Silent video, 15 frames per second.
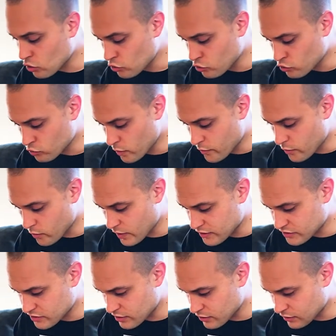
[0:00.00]
ruby red
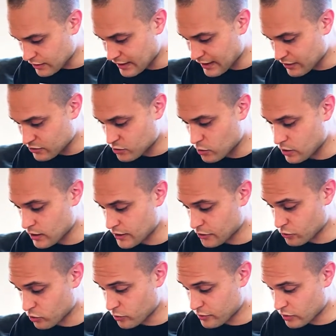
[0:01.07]
center leading onto a lighter
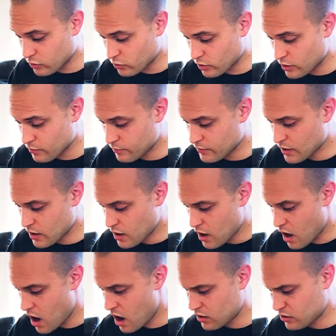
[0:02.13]
ruby rim.
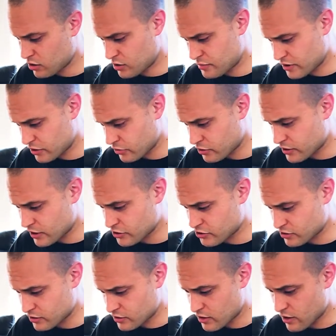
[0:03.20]
A little bit of
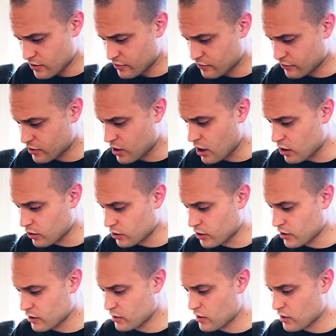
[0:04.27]
gradation of color,